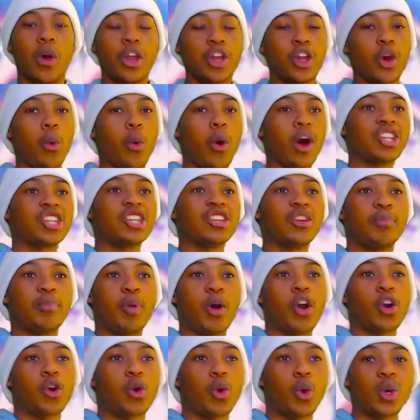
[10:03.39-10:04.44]
when you're watching the
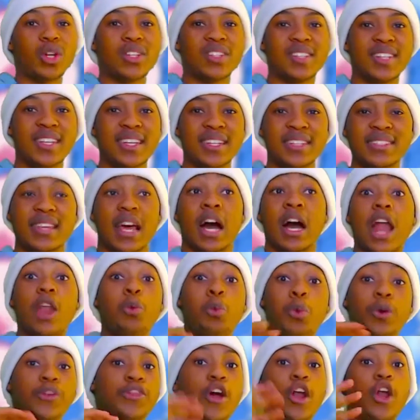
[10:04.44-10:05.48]
parkour scenes,
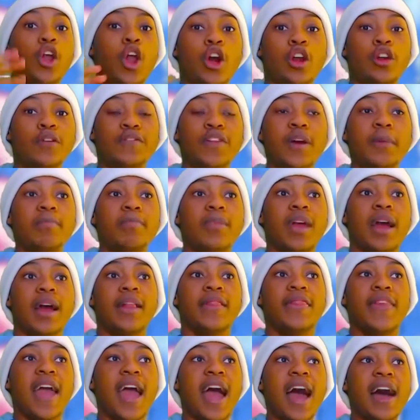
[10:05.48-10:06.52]
with a lot of them,
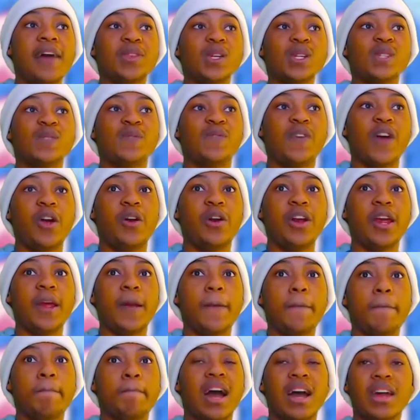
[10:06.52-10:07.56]
they have this
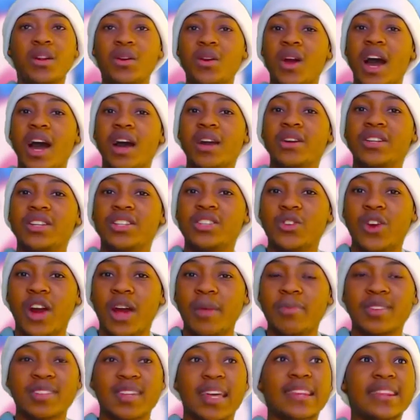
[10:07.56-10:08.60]
very, I don't know how to
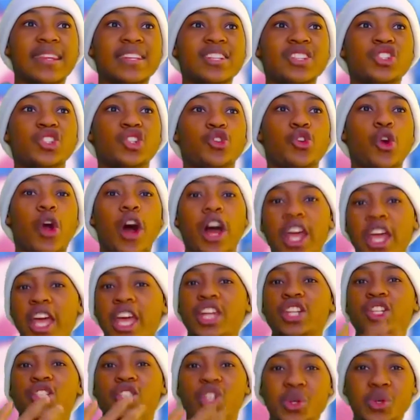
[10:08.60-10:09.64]
describe it, it's like this
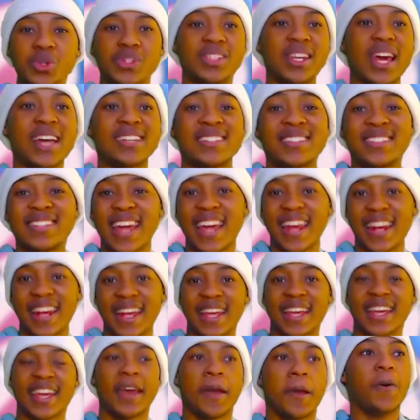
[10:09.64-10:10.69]
drug-induced
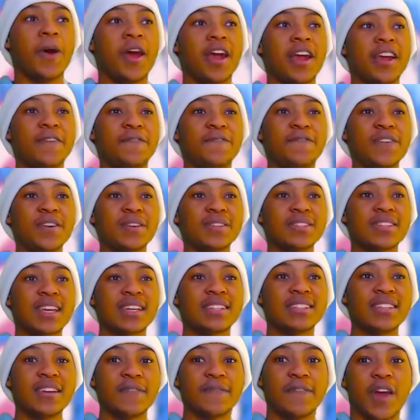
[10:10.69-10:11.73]
aesthetic, where it feels
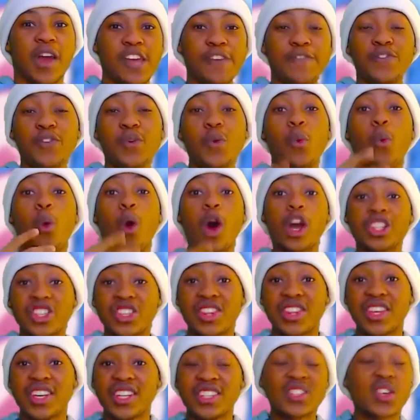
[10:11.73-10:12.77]
as if you watch
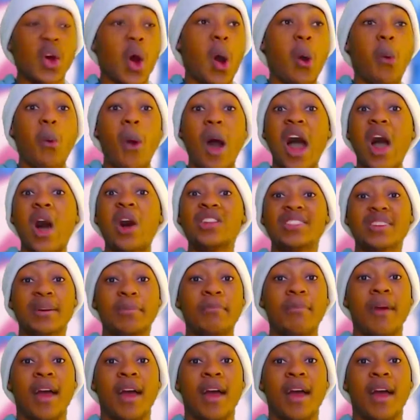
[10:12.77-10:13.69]
this while on